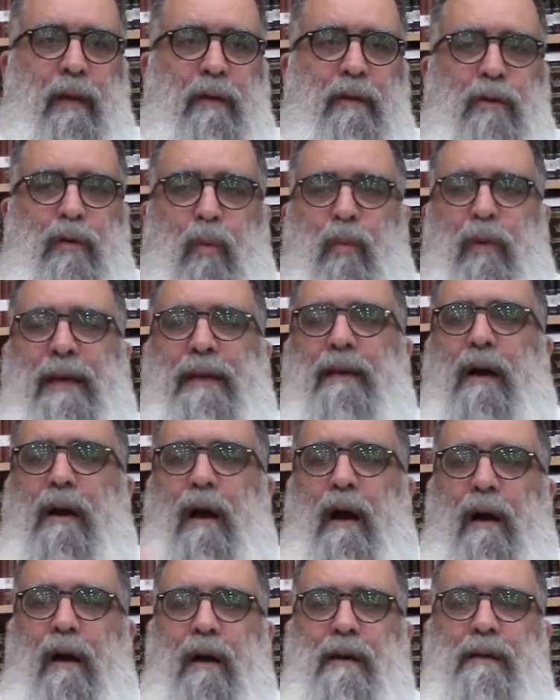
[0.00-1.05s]
To read the
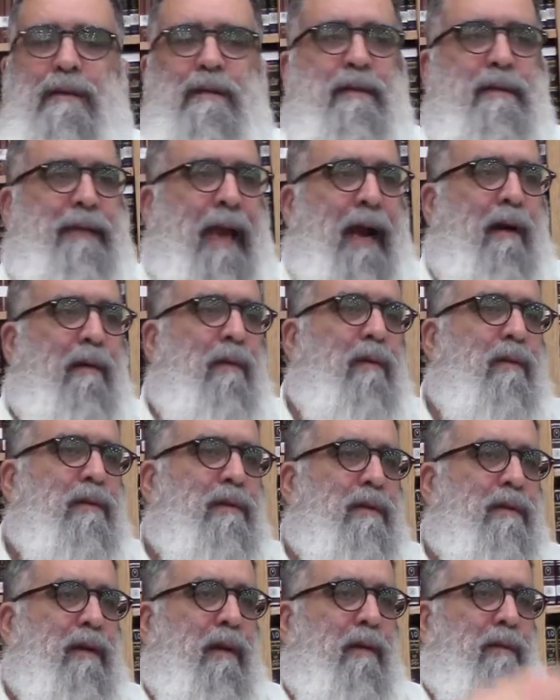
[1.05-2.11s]
cards,
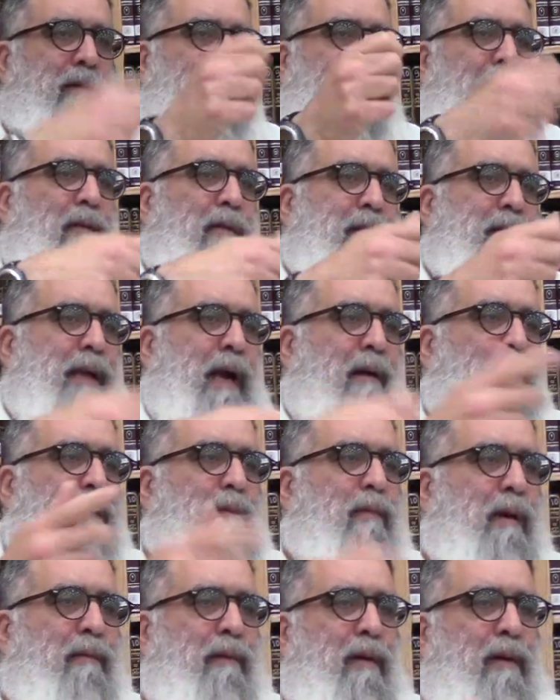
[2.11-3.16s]
tarots, you know, tarot, tarot,
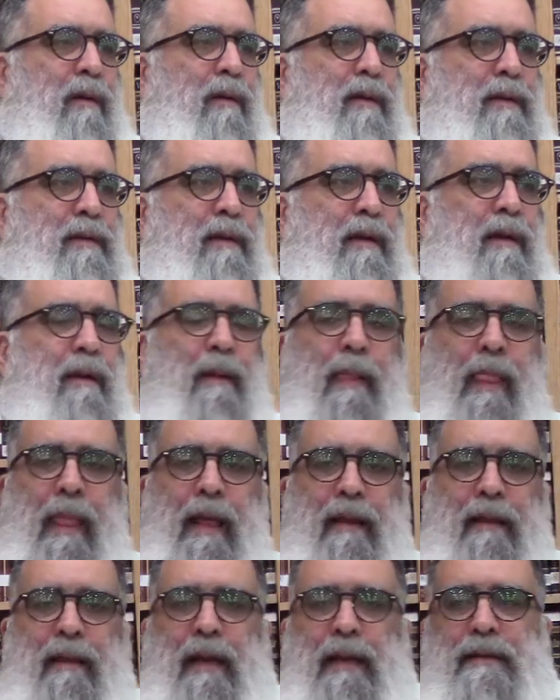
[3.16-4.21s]
whatever you call this.
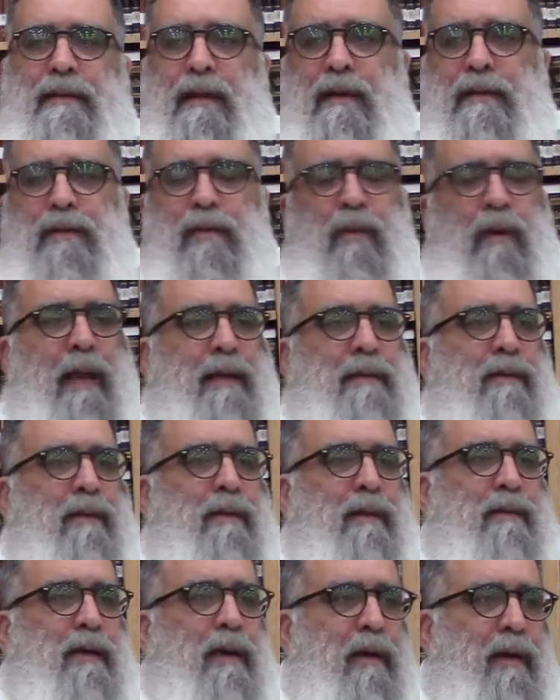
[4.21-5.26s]
That's asur
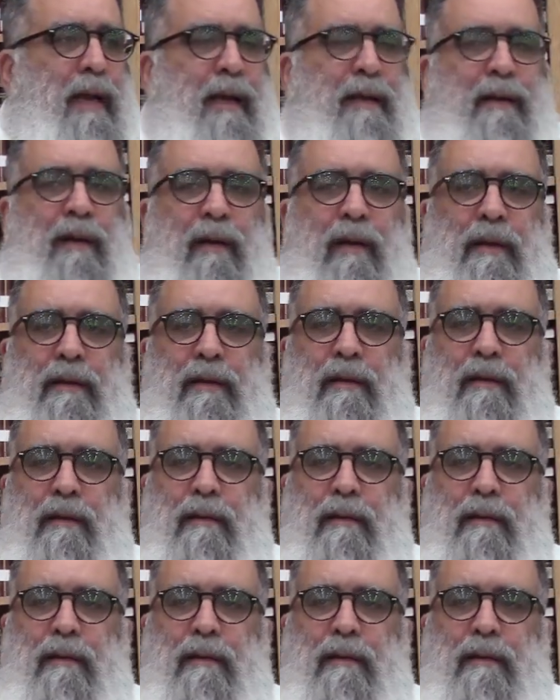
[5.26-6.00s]
lasot. You can't do it.